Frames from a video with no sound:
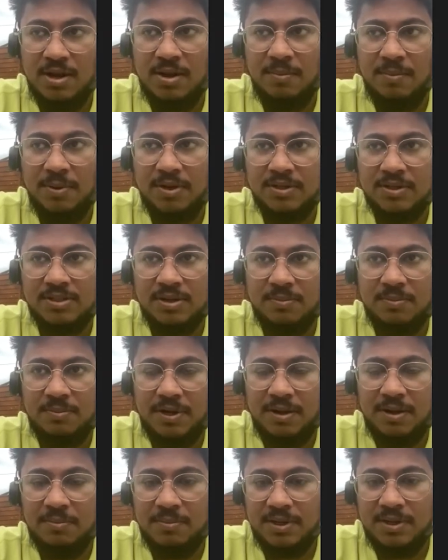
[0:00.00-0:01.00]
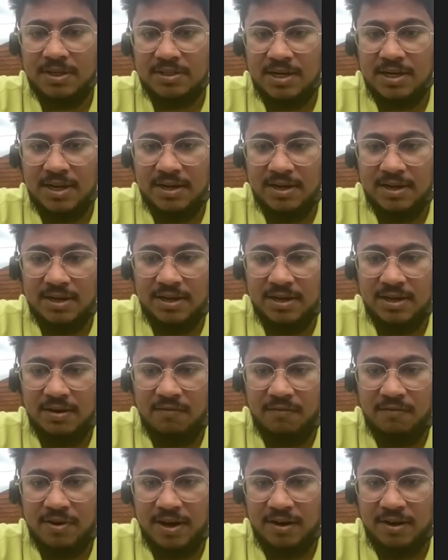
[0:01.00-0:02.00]
Because September is like a real
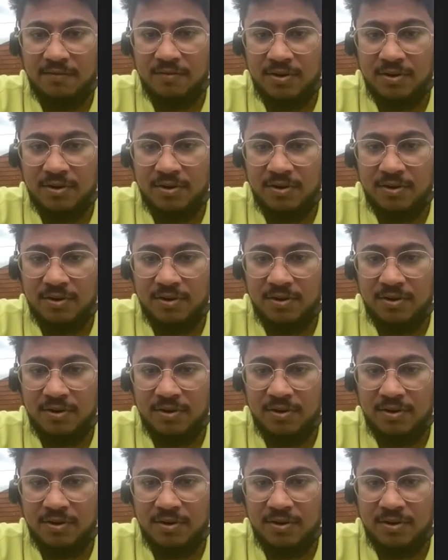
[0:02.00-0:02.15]
fight